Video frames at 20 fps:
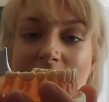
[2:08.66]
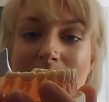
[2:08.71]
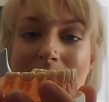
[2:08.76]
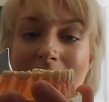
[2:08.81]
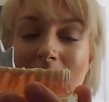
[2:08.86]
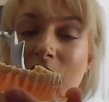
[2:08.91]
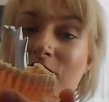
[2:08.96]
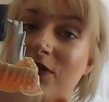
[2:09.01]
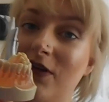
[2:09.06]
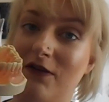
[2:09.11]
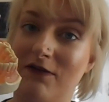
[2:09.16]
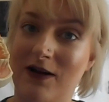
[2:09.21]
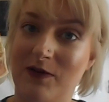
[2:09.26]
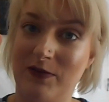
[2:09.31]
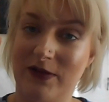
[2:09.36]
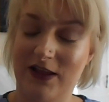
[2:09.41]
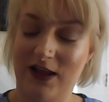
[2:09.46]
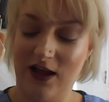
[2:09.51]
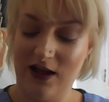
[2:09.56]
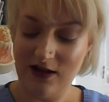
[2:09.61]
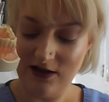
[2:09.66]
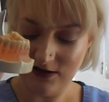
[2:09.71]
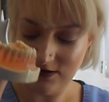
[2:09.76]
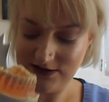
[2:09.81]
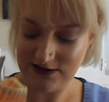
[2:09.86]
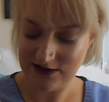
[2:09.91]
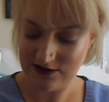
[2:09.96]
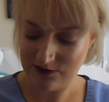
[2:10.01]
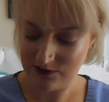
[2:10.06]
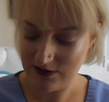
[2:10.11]
your mouth, a replica,
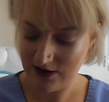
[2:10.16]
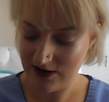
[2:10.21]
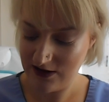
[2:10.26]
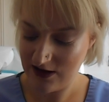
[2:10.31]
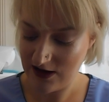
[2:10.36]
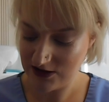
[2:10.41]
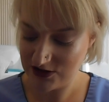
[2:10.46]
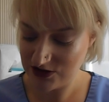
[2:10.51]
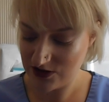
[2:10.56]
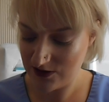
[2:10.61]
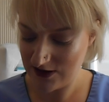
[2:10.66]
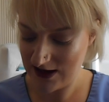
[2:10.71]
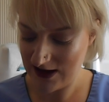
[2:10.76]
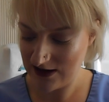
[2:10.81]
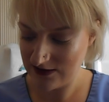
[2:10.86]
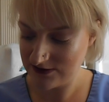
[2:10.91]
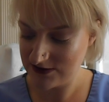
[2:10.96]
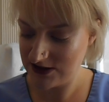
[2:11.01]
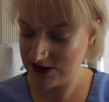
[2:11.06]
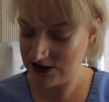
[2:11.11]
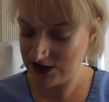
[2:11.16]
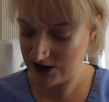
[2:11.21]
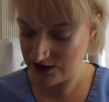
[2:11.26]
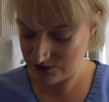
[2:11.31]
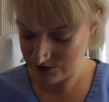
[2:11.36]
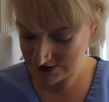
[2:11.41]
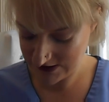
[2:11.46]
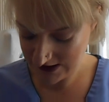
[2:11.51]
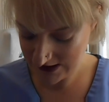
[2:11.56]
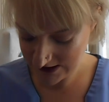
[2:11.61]
so I'll show you how to
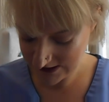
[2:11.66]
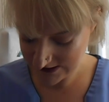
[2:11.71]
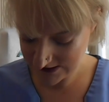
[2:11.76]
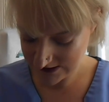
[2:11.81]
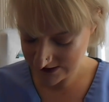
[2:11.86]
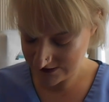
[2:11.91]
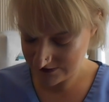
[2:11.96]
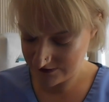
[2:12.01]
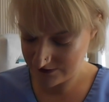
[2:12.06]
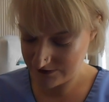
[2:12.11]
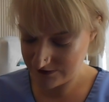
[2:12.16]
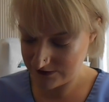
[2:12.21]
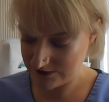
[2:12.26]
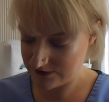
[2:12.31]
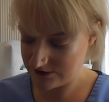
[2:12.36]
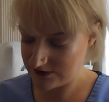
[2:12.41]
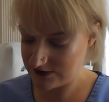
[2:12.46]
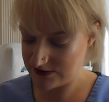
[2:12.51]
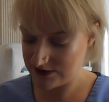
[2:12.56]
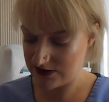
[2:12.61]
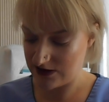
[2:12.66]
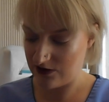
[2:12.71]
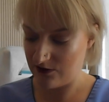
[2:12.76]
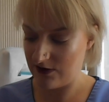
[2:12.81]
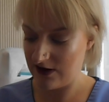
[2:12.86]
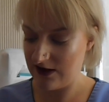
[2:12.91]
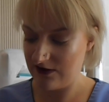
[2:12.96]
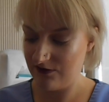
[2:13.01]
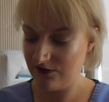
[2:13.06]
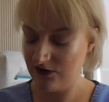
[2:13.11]
use it. So
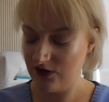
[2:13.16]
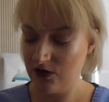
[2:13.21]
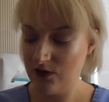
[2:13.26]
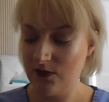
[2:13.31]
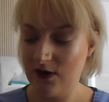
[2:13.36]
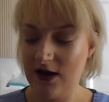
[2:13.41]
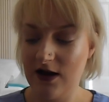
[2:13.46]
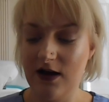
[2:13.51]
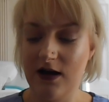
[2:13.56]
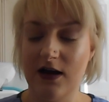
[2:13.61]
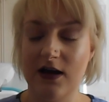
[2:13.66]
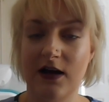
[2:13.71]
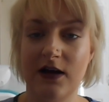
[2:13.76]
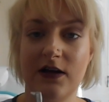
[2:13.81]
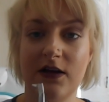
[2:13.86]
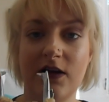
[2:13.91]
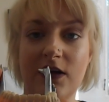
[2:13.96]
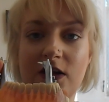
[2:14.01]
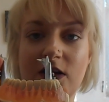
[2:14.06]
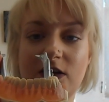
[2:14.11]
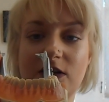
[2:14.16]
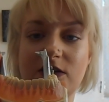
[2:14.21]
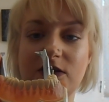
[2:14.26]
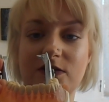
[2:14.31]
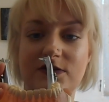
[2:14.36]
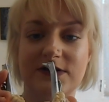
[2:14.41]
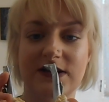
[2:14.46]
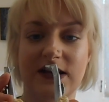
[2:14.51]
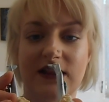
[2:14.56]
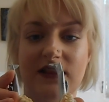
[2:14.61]
if you are
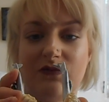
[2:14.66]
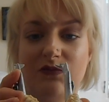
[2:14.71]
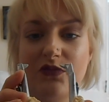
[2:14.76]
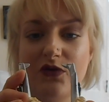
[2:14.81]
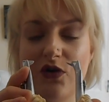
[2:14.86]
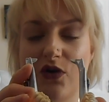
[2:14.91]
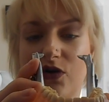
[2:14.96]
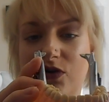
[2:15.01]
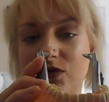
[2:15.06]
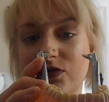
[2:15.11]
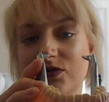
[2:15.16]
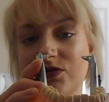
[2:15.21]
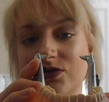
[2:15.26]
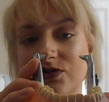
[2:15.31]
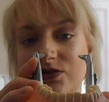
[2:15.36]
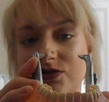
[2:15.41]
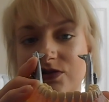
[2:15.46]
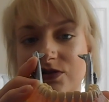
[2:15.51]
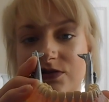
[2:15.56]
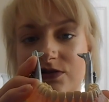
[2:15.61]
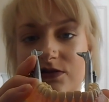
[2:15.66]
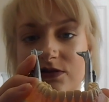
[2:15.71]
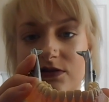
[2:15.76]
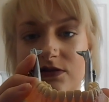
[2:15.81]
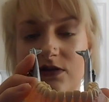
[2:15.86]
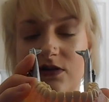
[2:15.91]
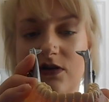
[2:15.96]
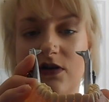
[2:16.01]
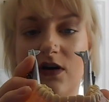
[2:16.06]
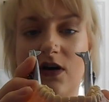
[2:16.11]
using the brush
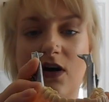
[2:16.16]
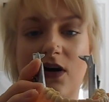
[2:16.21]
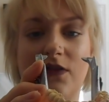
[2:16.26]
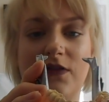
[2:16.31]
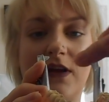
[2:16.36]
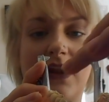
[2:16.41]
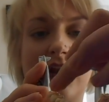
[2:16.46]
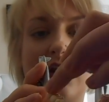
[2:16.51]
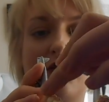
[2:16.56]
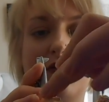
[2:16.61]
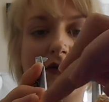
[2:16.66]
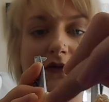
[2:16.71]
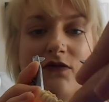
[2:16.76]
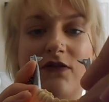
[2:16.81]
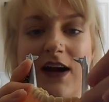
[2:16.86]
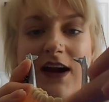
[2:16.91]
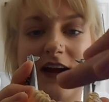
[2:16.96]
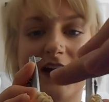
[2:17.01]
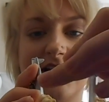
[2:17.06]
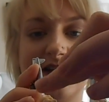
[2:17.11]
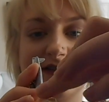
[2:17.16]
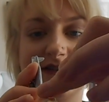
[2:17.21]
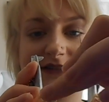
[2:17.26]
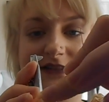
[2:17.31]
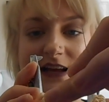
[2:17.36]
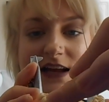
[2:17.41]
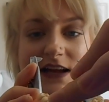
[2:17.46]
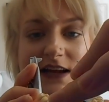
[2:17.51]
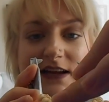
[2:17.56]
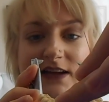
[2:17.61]
on the lower right hand
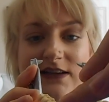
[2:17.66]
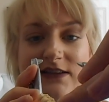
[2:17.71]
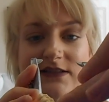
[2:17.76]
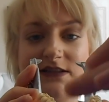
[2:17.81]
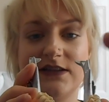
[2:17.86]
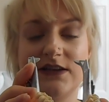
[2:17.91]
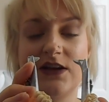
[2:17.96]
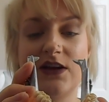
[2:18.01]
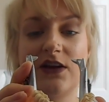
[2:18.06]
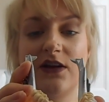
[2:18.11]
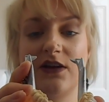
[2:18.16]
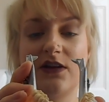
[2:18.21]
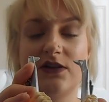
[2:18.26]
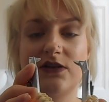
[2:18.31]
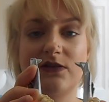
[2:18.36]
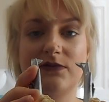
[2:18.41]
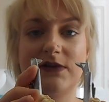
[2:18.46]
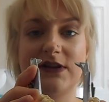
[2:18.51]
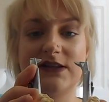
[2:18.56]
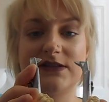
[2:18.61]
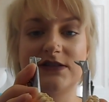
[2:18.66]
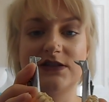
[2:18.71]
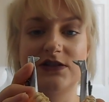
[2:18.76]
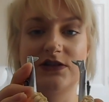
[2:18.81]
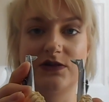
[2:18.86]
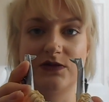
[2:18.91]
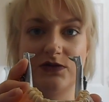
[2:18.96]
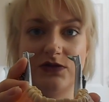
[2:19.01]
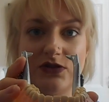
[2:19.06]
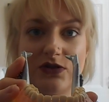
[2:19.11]
side, you need to
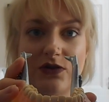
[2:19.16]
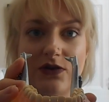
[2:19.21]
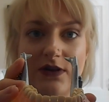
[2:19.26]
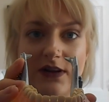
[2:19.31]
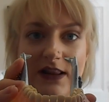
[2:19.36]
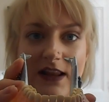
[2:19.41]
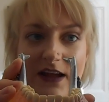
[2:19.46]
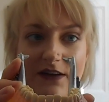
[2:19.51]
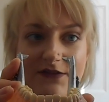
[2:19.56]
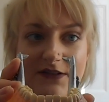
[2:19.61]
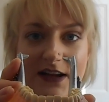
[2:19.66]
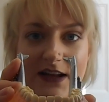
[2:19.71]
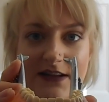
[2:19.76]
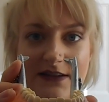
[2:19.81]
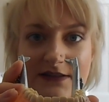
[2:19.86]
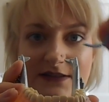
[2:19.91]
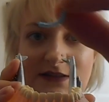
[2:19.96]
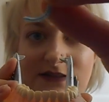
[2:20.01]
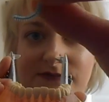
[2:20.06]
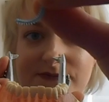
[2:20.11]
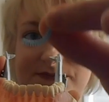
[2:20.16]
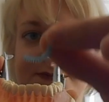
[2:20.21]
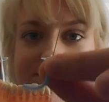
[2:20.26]
use your left hand,